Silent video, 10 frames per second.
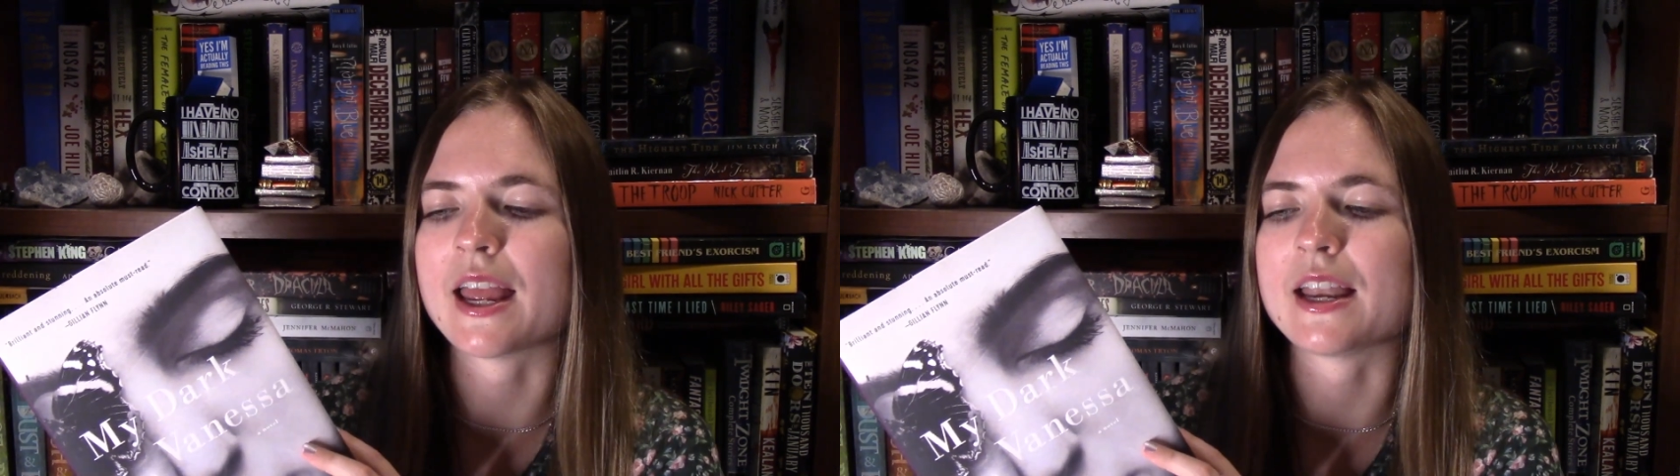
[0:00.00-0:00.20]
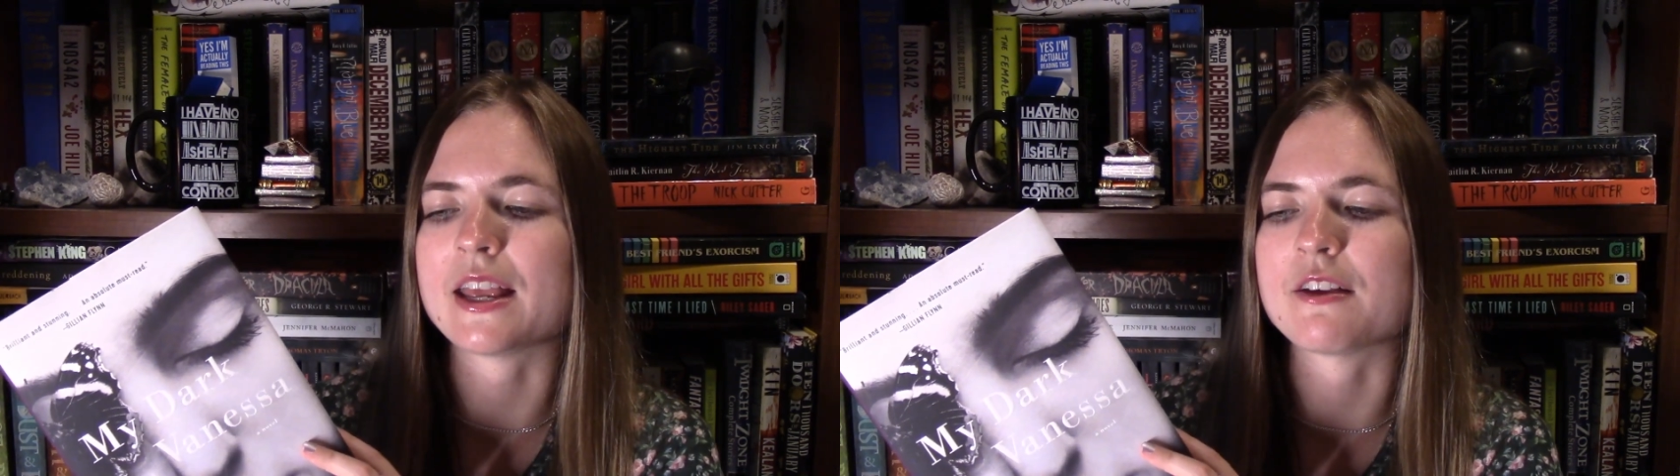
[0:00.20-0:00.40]

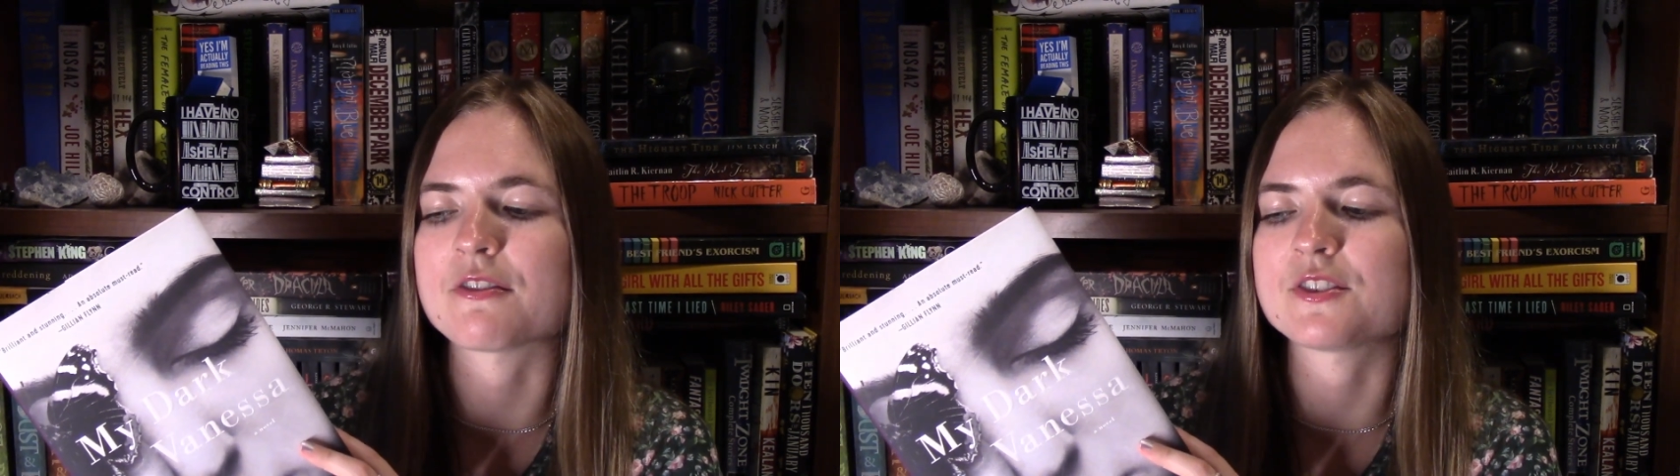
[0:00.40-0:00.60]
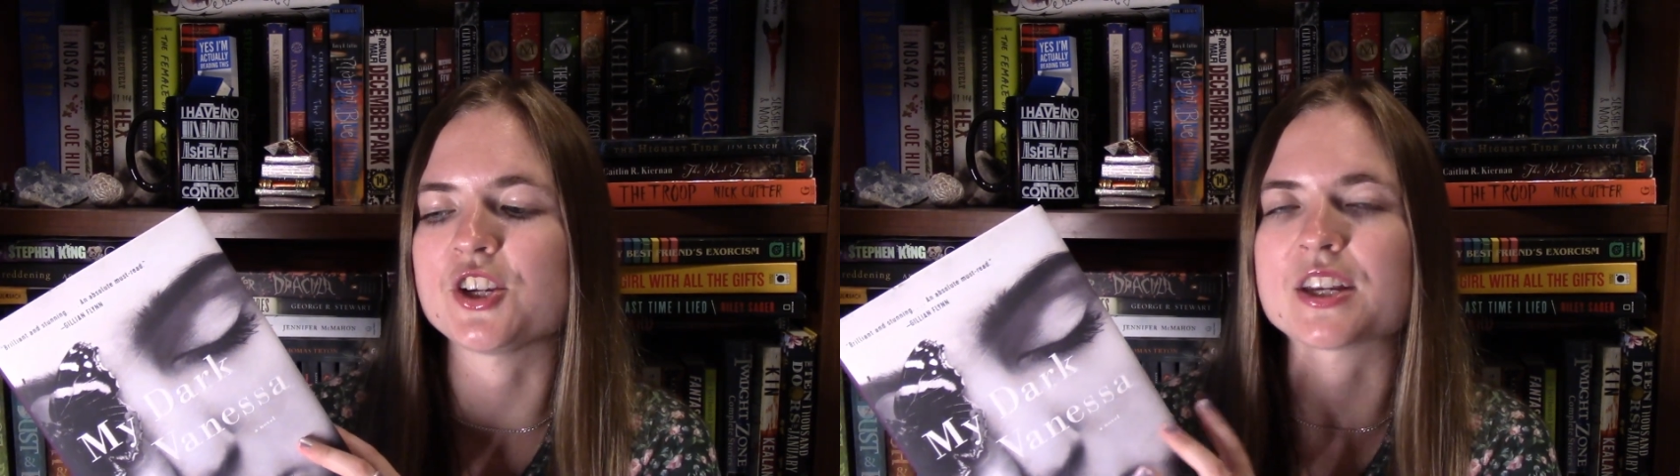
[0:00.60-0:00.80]
and
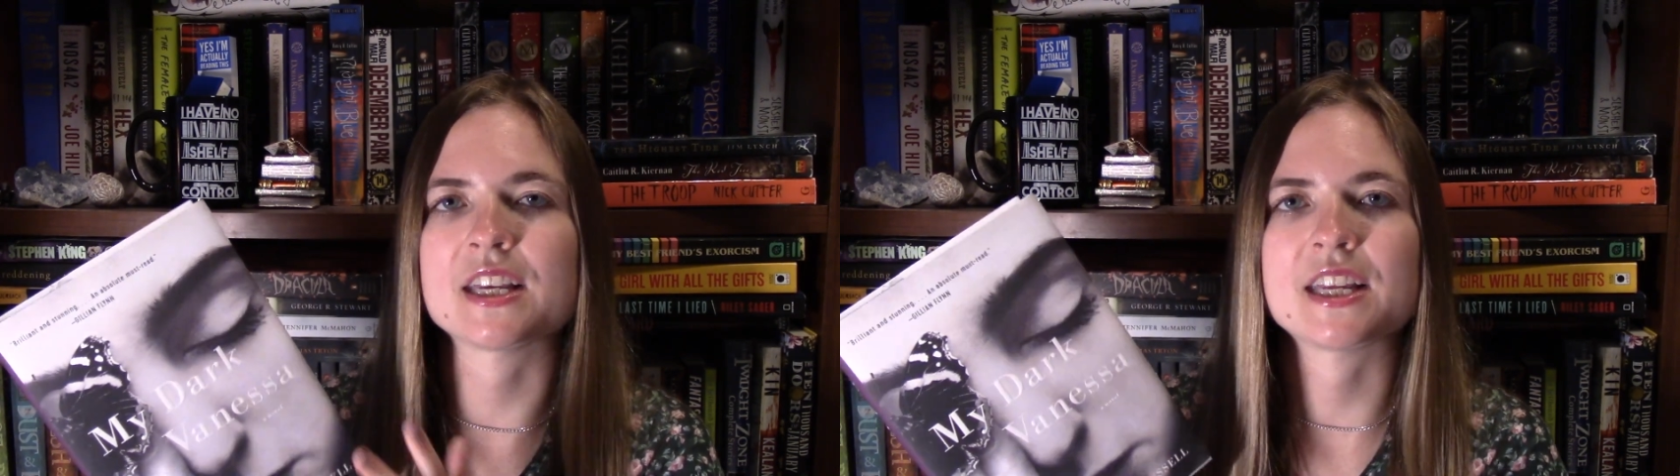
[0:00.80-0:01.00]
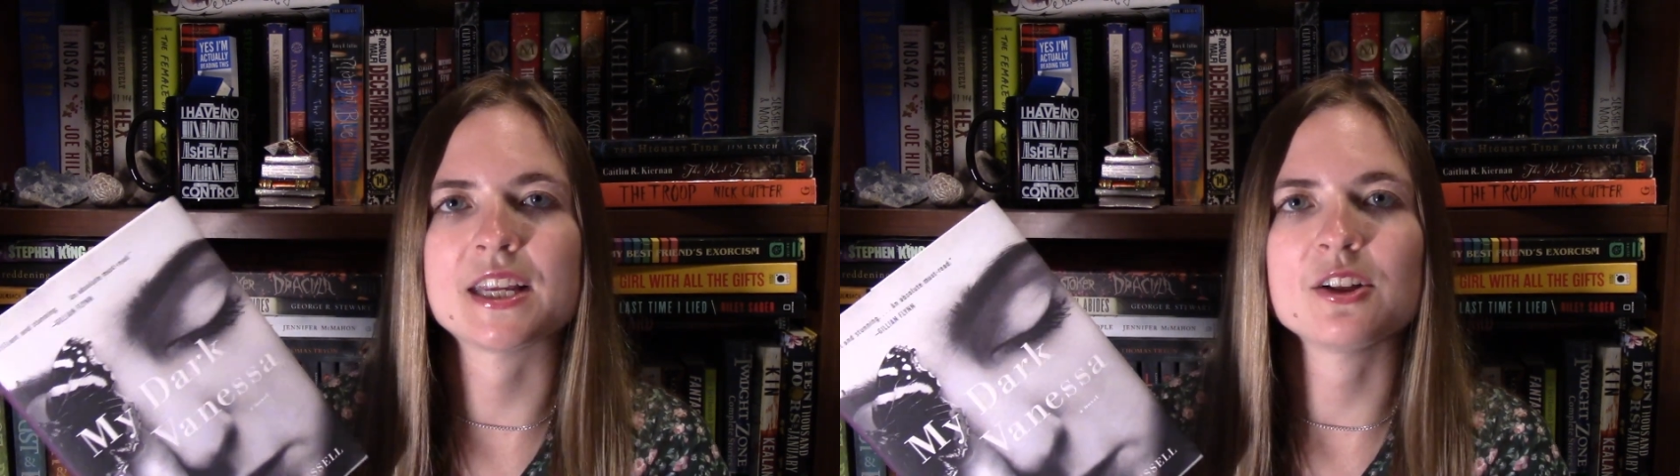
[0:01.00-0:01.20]
if she
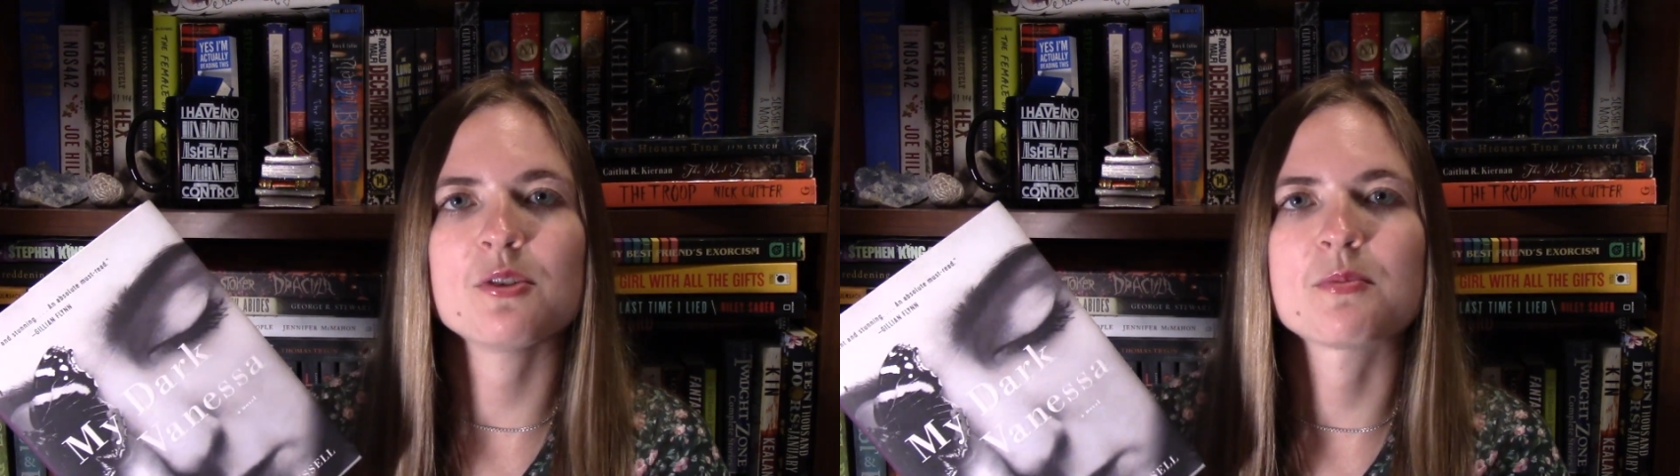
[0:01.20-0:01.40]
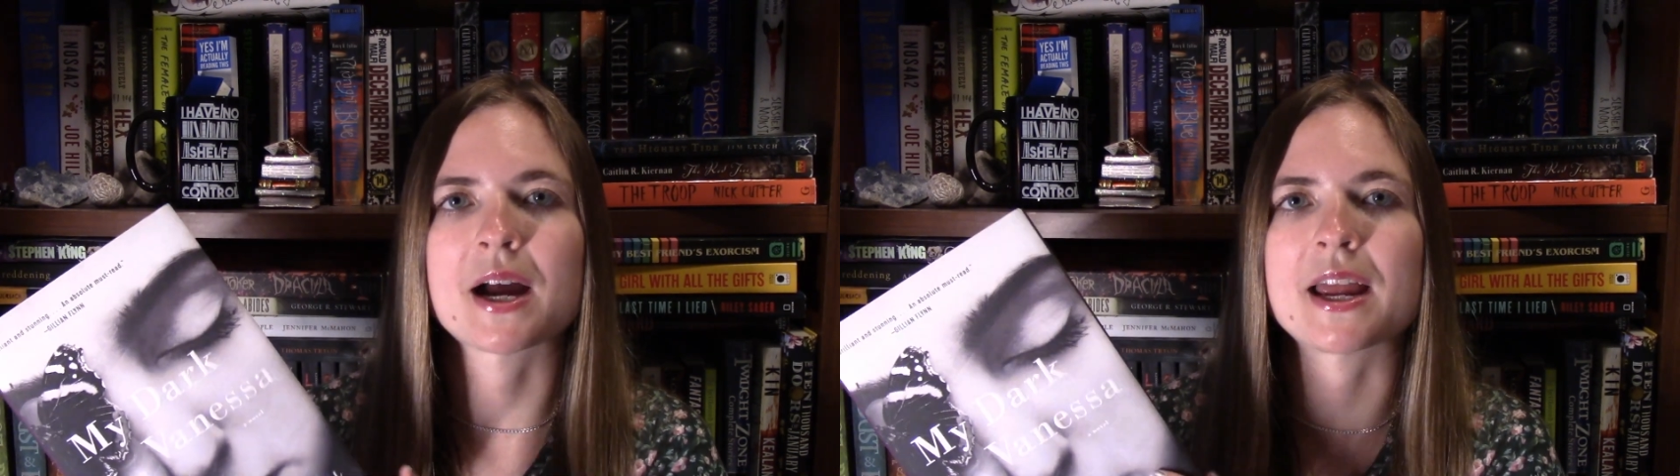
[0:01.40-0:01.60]
can
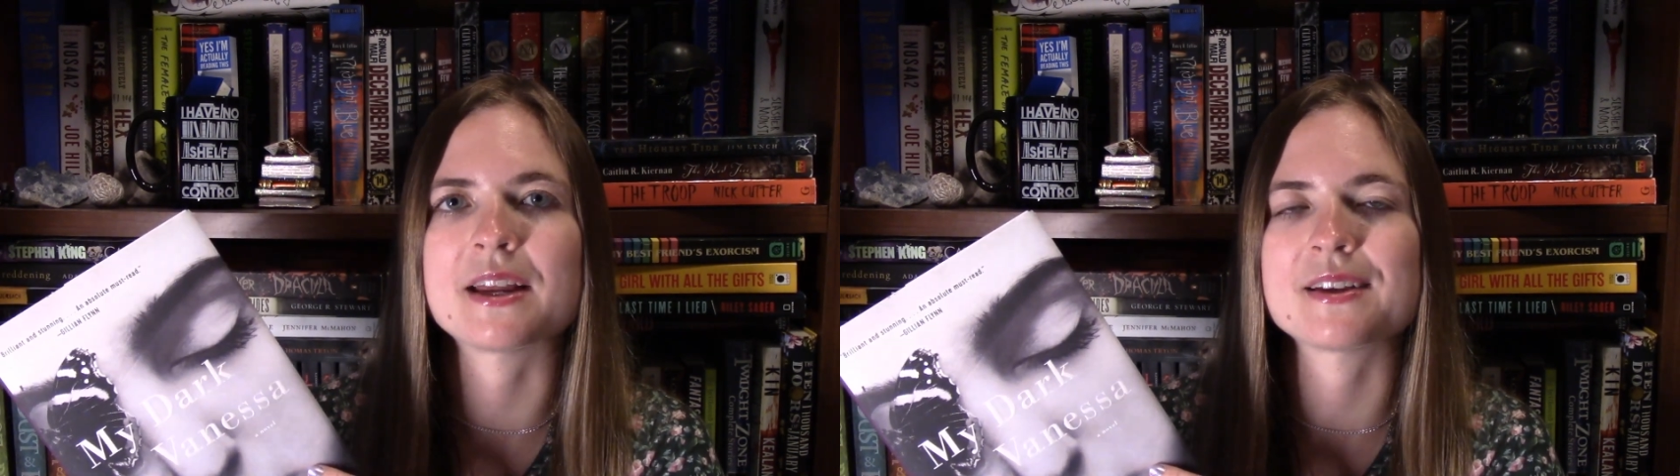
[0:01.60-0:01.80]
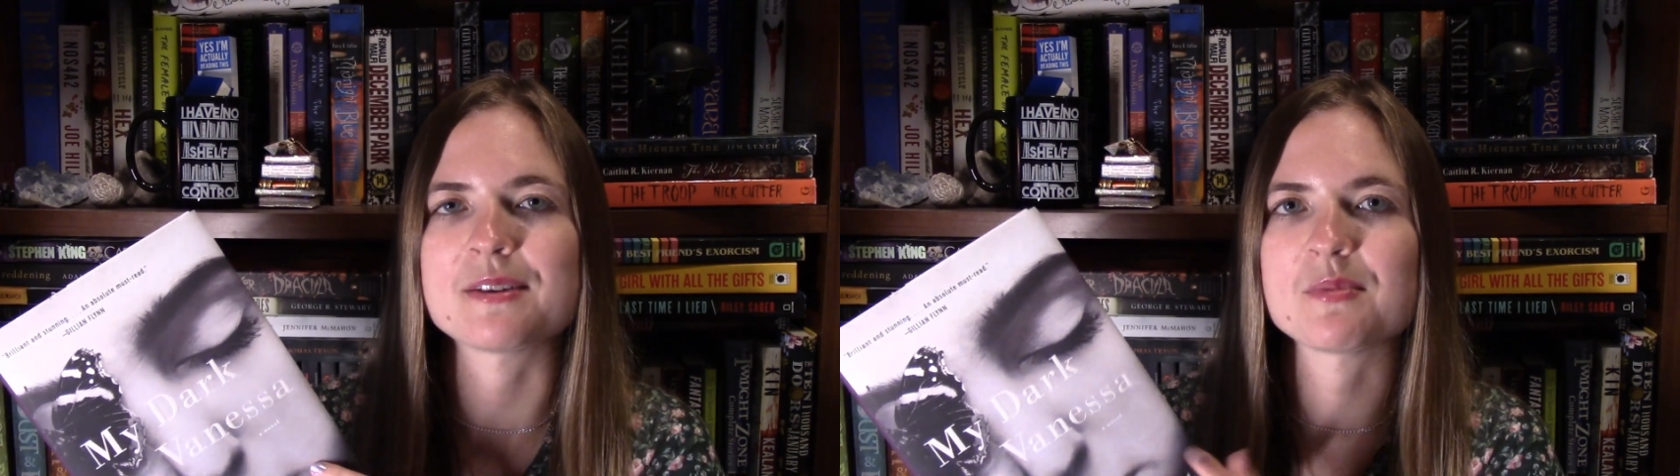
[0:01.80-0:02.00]
heal by